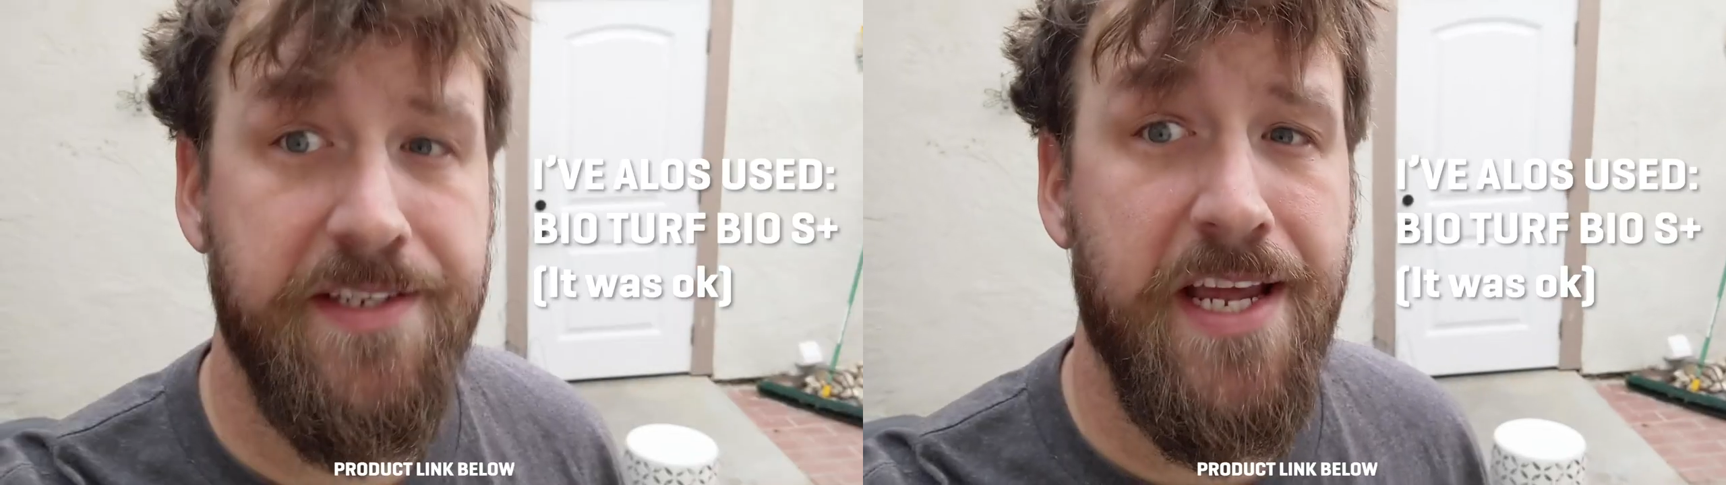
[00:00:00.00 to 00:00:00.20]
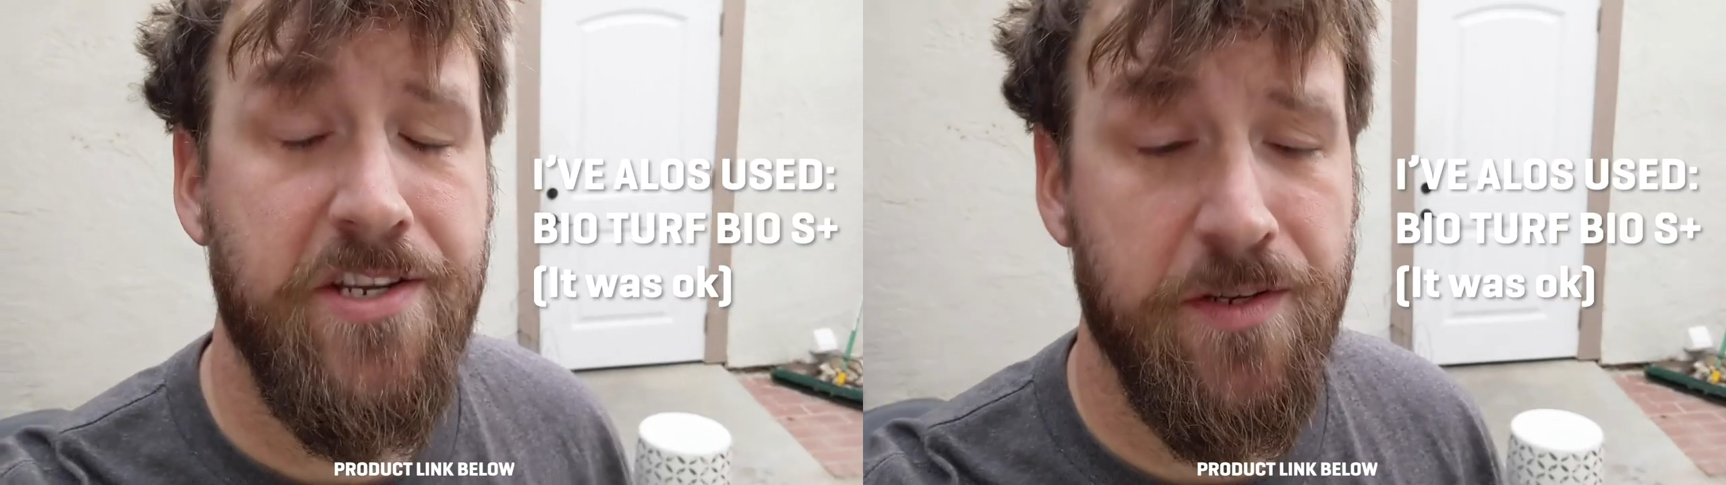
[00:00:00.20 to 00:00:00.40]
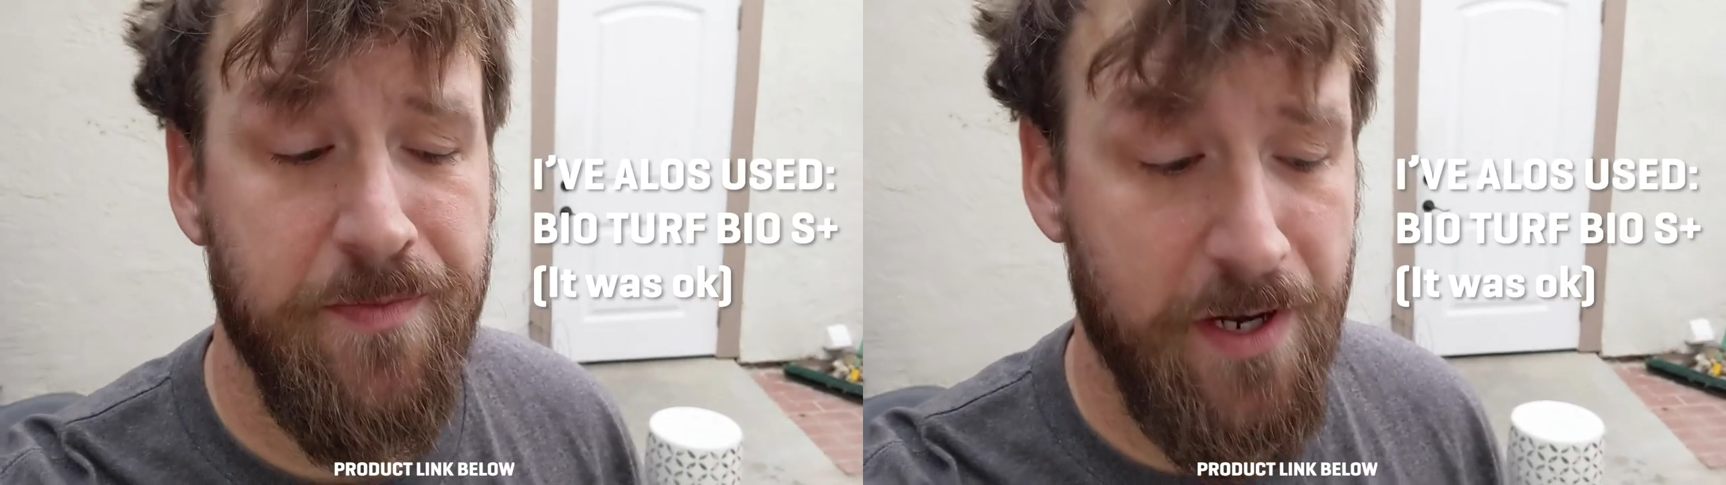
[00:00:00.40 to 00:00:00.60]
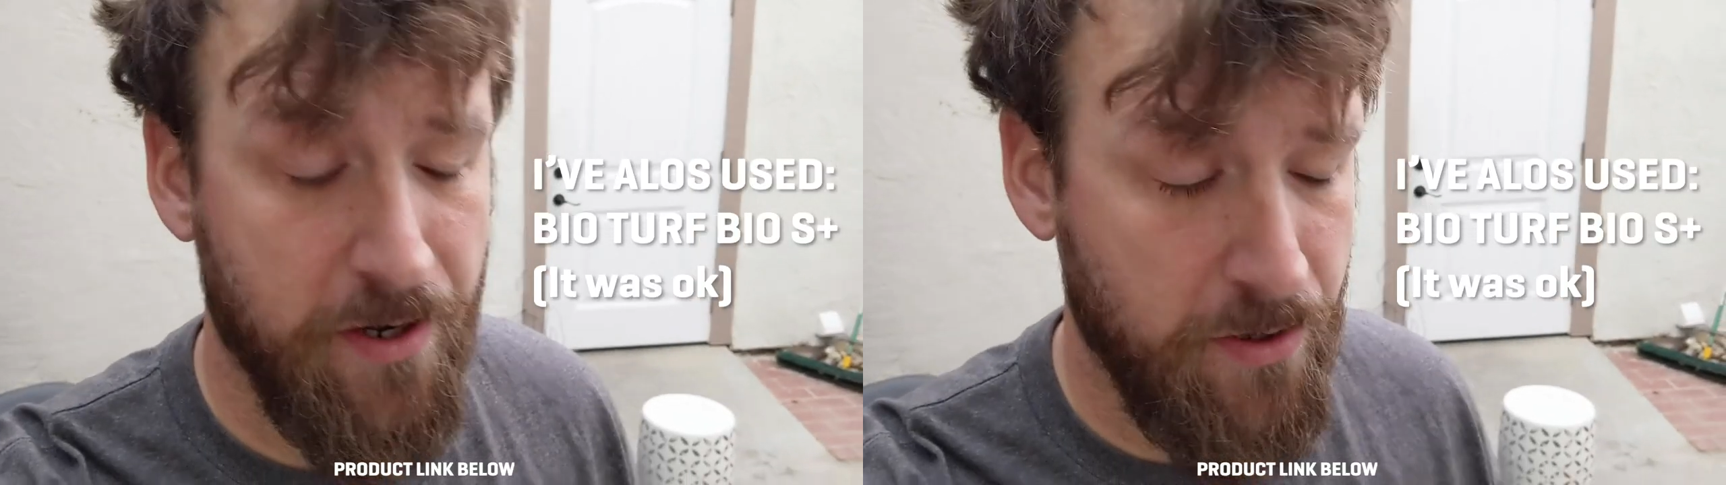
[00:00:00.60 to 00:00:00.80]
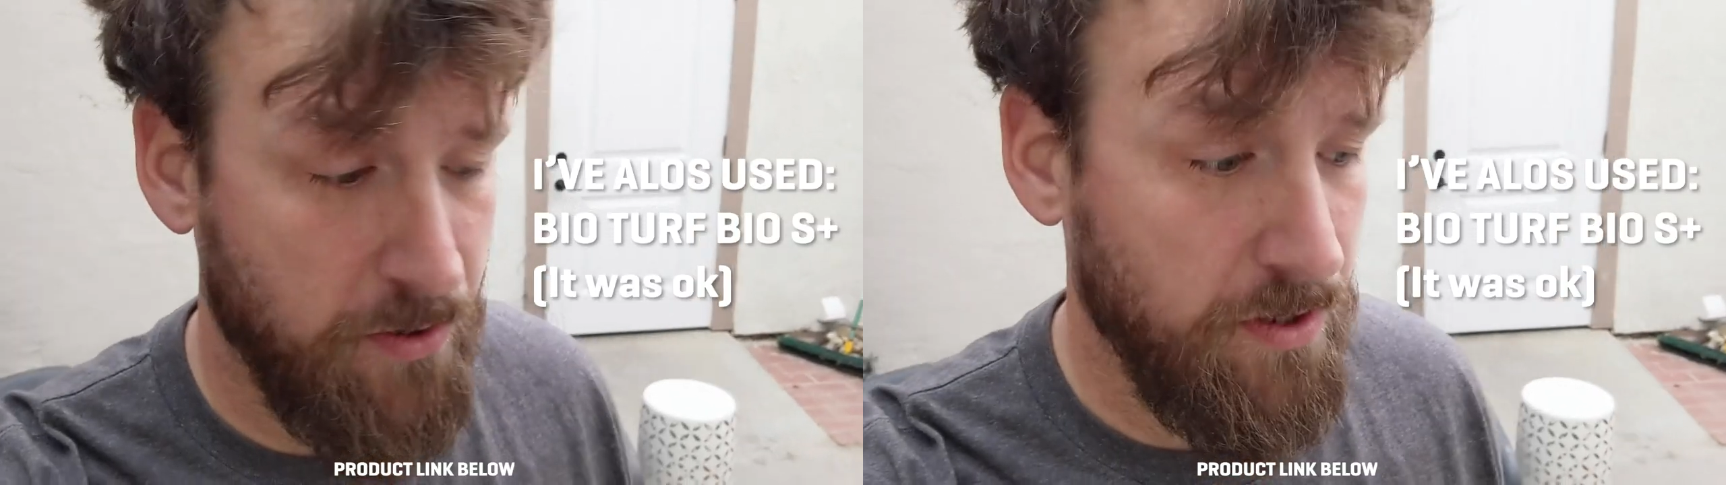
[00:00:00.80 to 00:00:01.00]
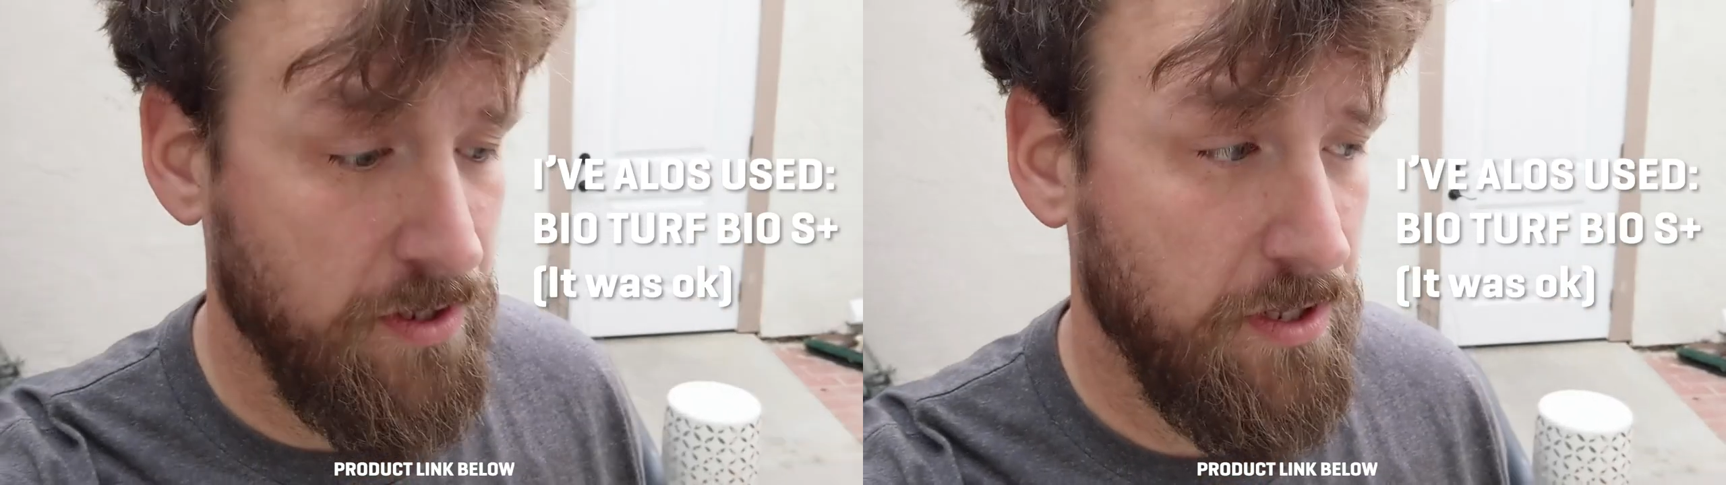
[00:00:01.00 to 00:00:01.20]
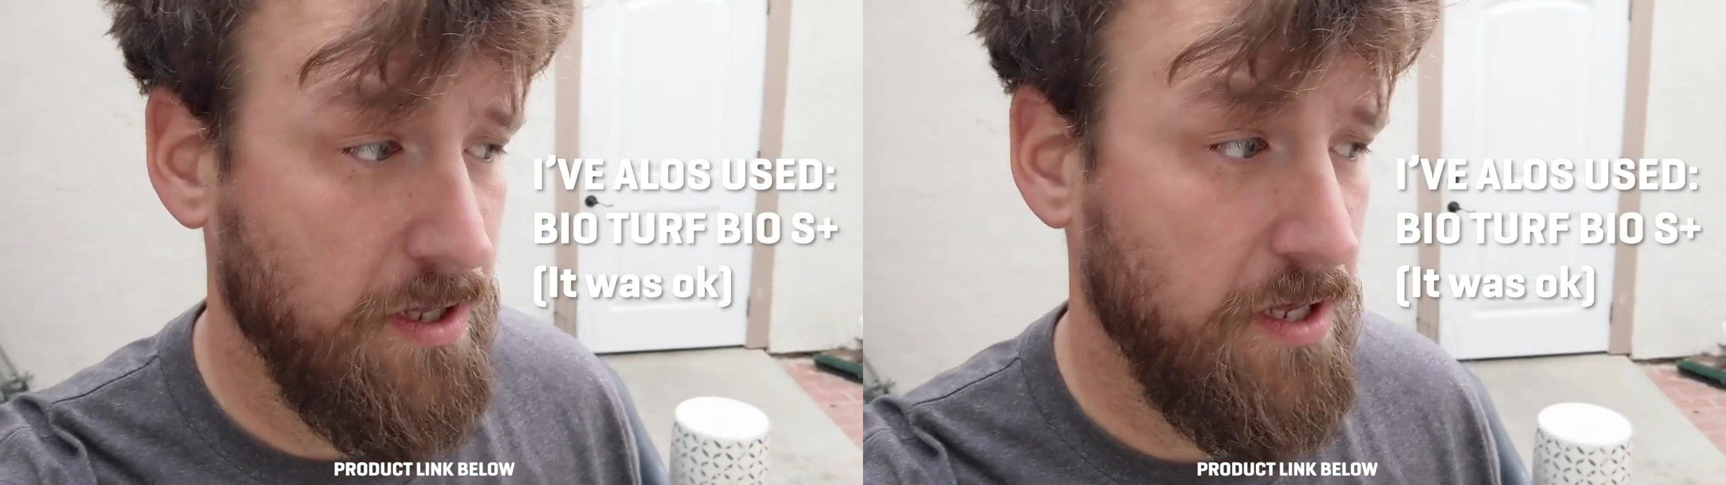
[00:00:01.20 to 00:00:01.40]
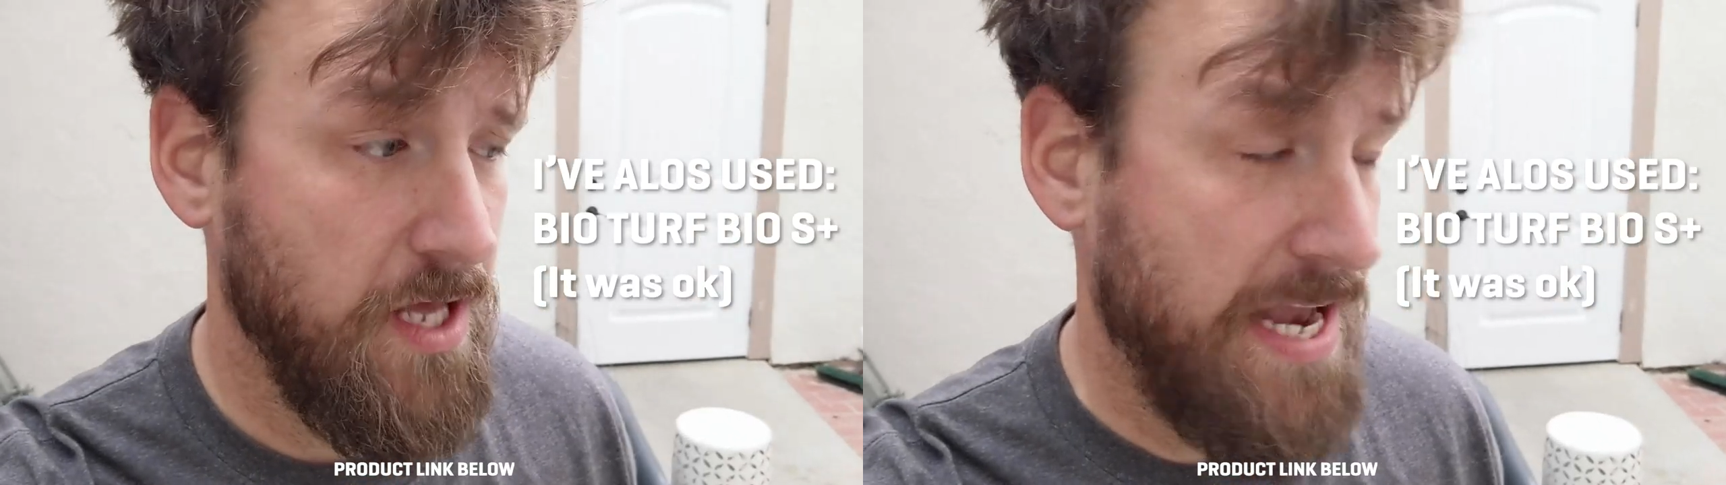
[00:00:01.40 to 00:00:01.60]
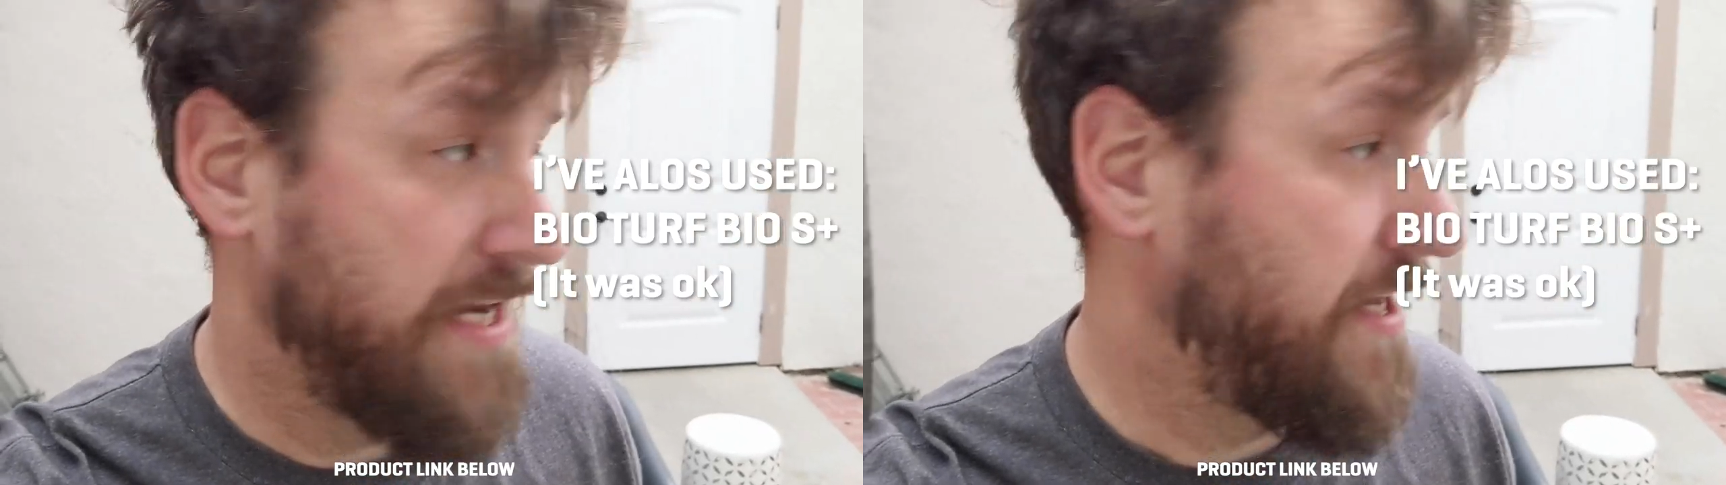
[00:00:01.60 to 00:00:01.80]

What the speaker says: Nature's Miracle. And